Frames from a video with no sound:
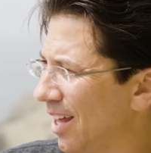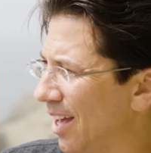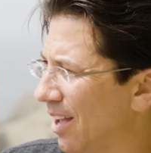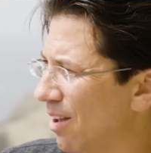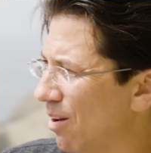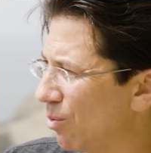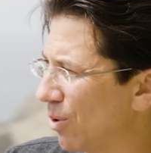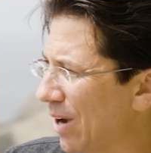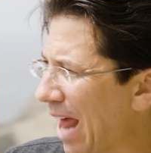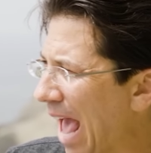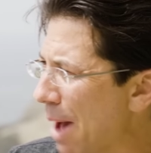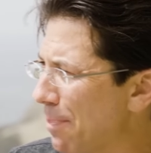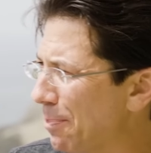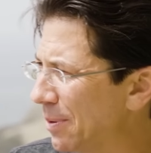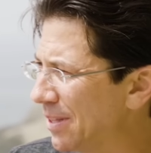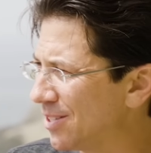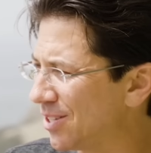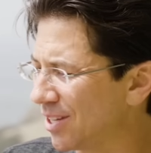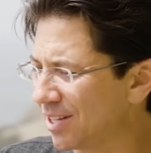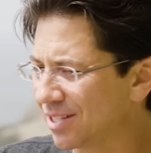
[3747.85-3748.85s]
Like, what
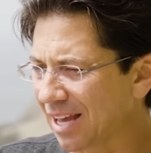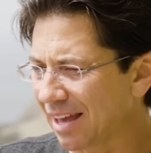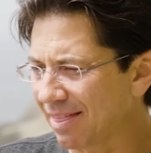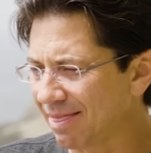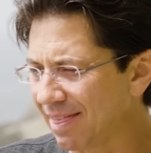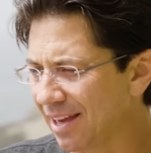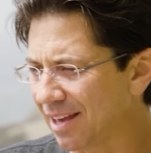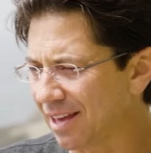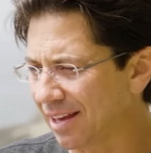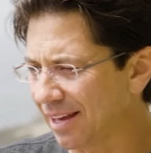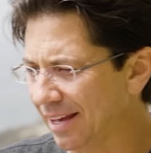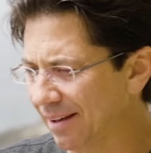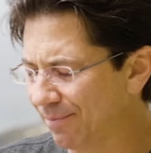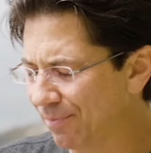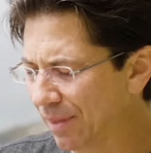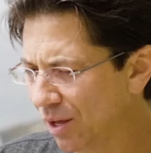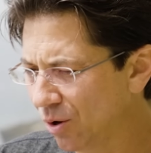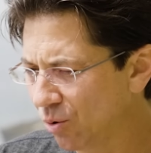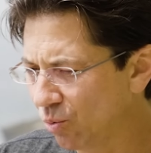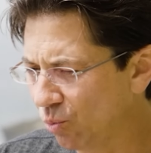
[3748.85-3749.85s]
happens is, I think,
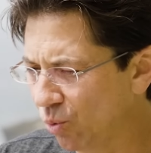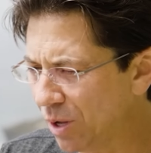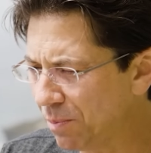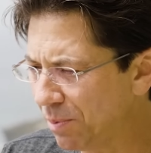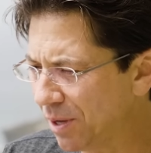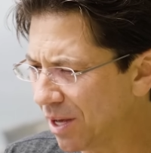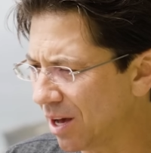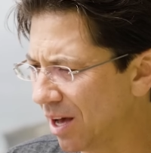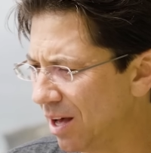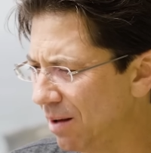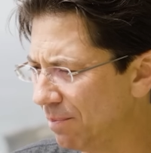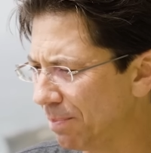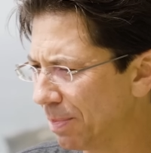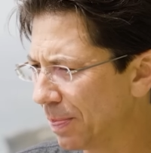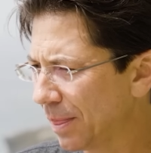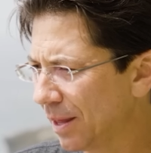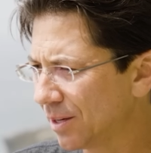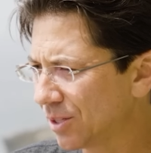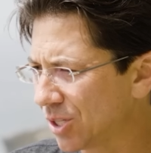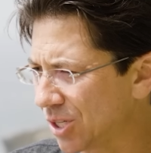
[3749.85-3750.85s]
we become
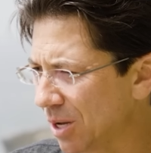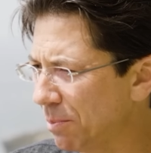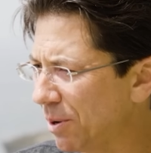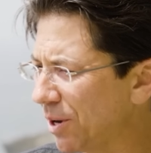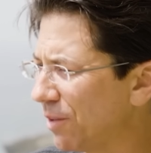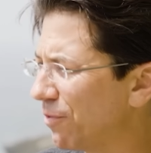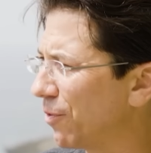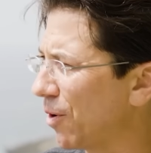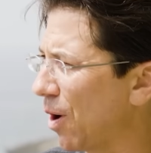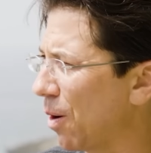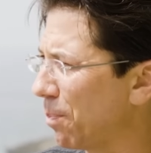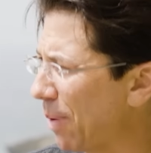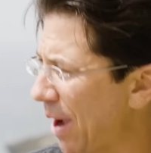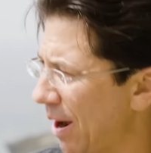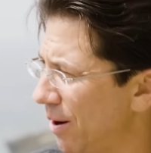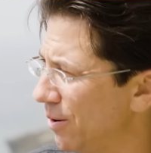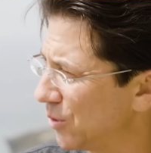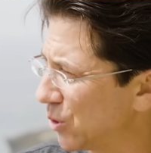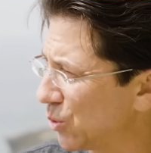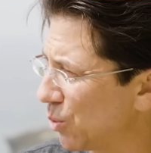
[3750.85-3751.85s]
somebody for our
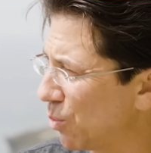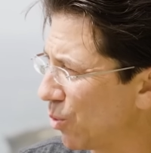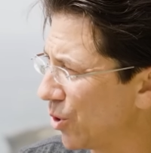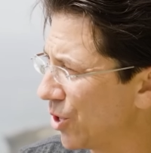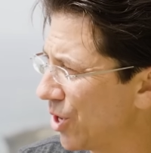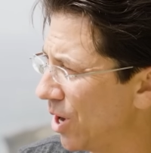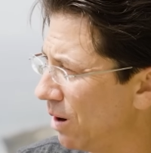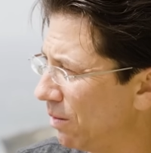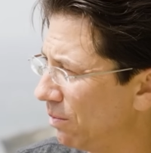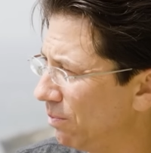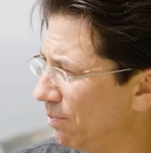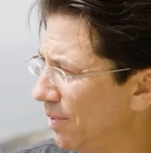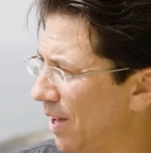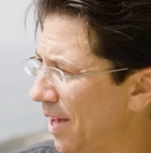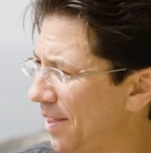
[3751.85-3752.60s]
parents when we're young,